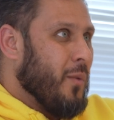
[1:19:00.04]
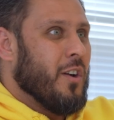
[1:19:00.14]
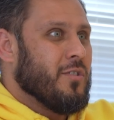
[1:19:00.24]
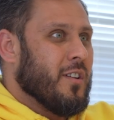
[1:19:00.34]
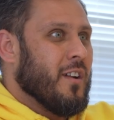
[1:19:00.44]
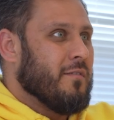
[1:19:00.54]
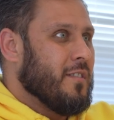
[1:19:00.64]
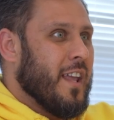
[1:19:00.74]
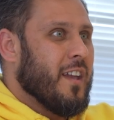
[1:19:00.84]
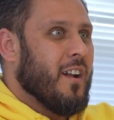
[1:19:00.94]
don't you kind
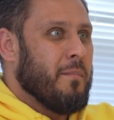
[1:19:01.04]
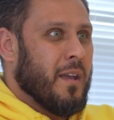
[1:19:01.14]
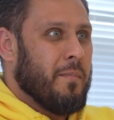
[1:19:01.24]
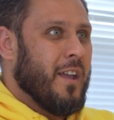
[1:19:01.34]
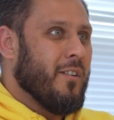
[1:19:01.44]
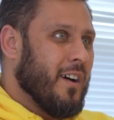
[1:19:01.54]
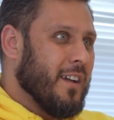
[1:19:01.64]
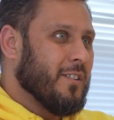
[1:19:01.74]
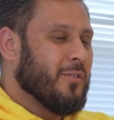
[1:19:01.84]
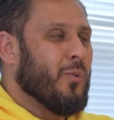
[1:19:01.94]
of take on a bigger pay
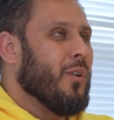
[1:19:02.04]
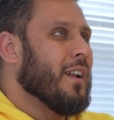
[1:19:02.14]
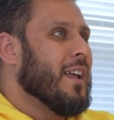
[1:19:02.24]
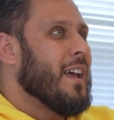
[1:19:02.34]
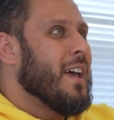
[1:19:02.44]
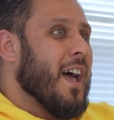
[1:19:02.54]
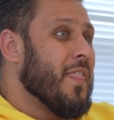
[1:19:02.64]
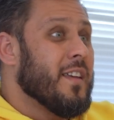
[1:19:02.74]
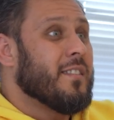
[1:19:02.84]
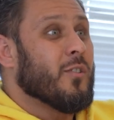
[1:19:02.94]
rise and so on?
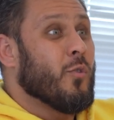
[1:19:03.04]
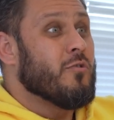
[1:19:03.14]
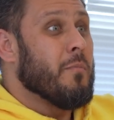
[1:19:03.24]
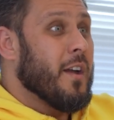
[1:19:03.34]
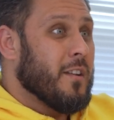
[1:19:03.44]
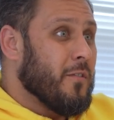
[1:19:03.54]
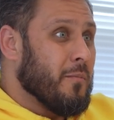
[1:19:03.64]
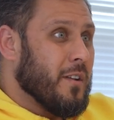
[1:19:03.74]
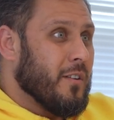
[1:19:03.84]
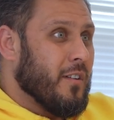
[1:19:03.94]
And this is a good reminder for
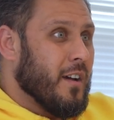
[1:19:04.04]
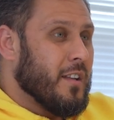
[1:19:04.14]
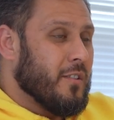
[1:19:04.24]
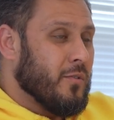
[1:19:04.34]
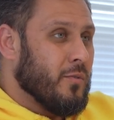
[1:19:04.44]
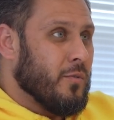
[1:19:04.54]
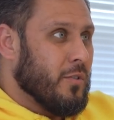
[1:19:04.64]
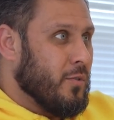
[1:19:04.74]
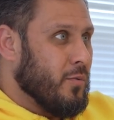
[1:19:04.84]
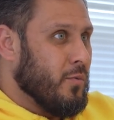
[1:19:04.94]
me, right? To
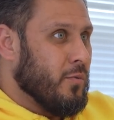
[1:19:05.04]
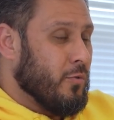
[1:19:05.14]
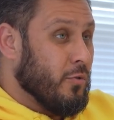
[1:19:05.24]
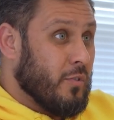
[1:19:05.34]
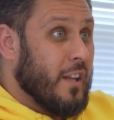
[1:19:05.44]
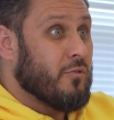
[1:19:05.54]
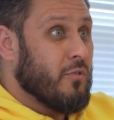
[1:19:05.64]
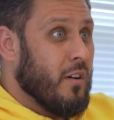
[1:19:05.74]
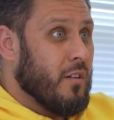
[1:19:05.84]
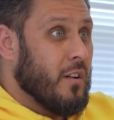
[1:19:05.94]
stay
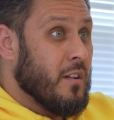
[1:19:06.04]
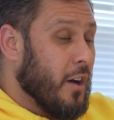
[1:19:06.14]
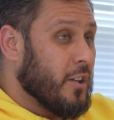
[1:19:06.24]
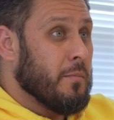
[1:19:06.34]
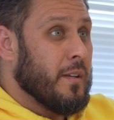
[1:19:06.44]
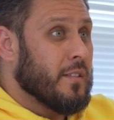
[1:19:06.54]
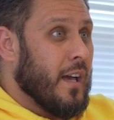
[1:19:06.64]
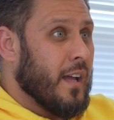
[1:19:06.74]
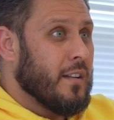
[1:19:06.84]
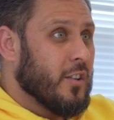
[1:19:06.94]
strong, not to be
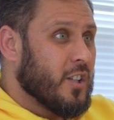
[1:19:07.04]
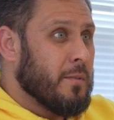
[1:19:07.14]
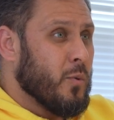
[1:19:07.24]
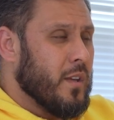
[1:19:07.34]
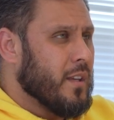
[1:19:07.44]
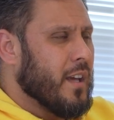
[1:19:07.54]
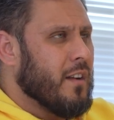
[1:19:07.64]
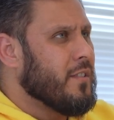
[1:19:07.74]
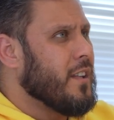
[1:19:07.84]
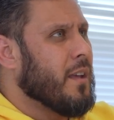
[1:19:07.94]
sad, not to be weak. And
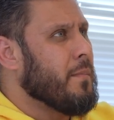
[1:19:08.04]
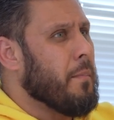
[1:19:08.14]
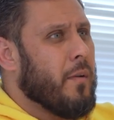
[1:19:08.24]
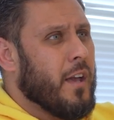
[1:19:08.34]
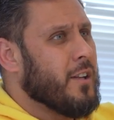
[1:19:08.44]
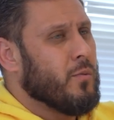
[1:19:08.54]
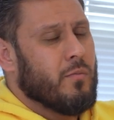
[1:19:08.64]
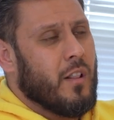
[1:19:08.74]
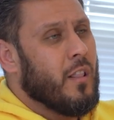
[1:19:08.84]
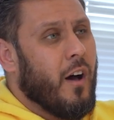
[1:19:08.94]
obviously it can be applied to
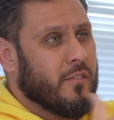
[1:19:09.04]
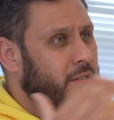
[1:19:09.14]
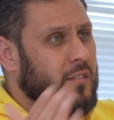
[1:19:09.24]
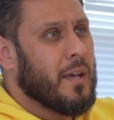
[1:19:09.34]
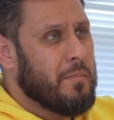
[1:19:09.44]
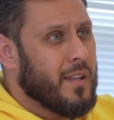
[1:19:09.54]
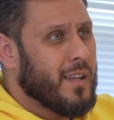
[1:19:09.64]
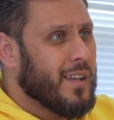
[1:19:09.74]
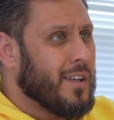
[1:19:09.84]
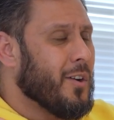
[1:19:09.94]
a lot of stuff that's happening,